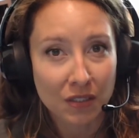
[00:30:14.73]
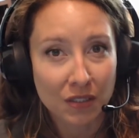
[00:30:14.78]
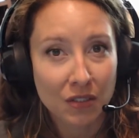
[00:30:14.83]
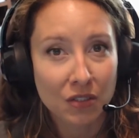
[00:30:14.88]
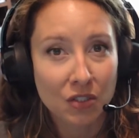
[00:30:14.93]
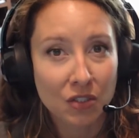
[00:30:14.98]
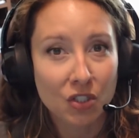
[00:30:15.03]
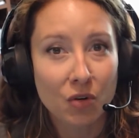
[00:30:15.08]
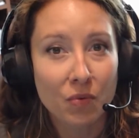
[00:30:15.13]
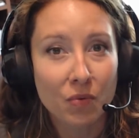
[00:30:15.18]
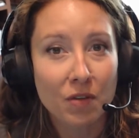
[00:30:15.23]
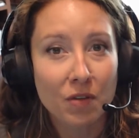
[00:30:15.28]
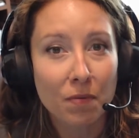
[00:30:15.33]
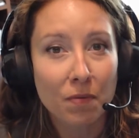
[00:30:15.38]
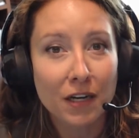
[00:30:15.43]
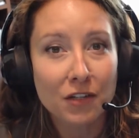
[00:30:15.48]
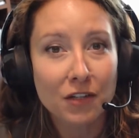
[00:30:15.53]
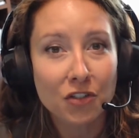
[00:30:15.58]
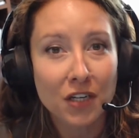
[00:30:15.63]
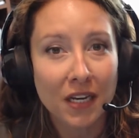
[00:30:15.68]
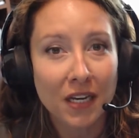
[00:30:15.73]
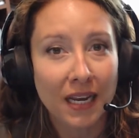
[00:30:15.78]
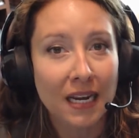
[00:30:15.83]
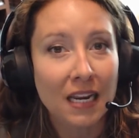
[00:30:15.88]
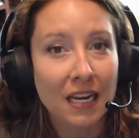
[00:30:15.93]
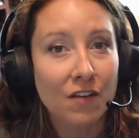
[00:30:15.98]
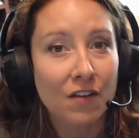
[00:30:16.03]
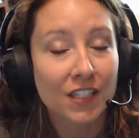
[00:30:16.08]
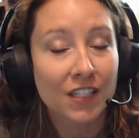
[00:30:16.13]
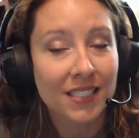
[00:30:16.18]
So with pressure
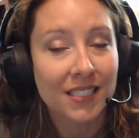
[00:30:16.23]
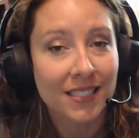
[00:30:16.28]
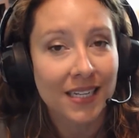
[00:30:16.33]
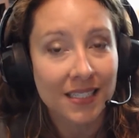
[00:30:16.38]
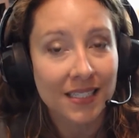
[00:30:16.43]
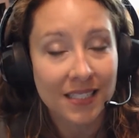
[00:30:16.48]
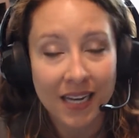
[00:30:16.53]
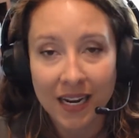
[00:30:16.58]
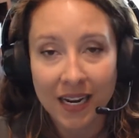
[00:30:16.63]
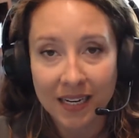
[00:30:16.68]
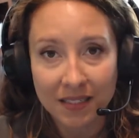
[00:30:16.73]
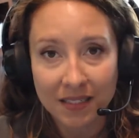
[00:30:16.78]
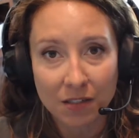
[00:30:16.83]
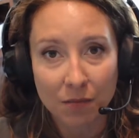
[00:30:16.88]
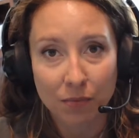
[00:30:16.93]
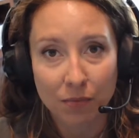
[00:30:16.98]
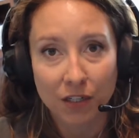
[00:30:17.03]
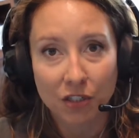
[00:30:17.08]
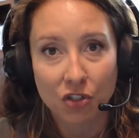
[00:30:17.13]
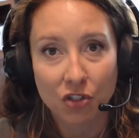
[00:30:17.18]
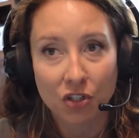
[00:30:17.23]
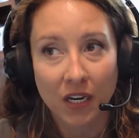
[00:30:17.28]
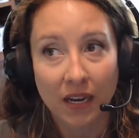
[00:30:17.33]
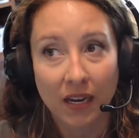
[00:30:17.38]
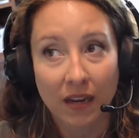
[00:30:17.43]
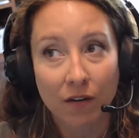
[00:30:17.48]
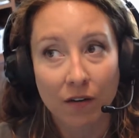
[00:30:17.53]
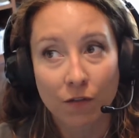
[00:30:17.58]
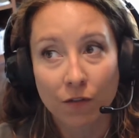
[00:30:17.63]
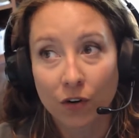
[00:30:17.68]
canning, if it says it has to pressure
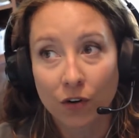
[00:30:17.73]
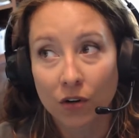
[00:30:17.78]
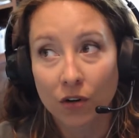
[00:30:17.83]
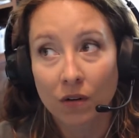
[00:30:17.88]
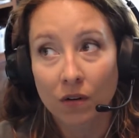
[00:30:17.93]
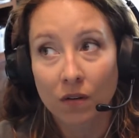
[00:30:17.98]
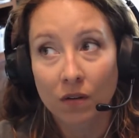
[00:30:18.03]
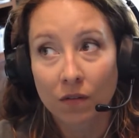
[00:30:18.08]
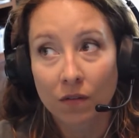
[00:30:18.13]
can for